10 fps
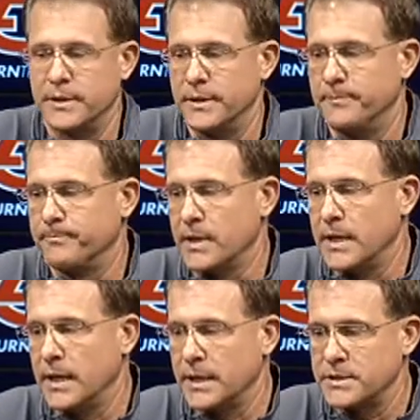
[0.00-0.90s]
Um,
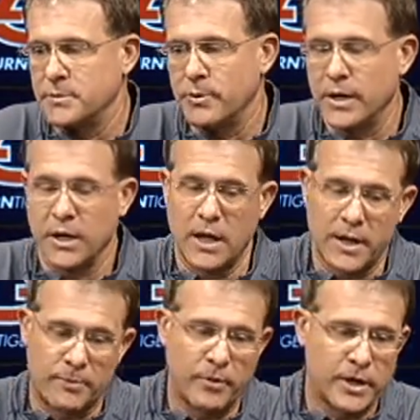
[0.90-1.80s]
he likes to bring a
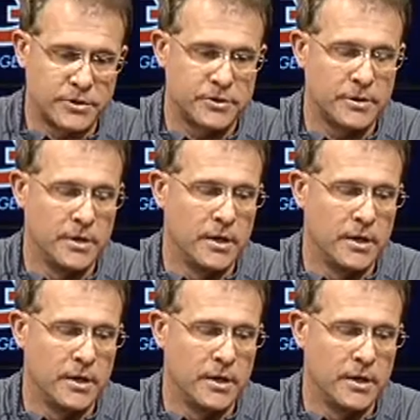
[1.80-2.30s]
lot of pressure.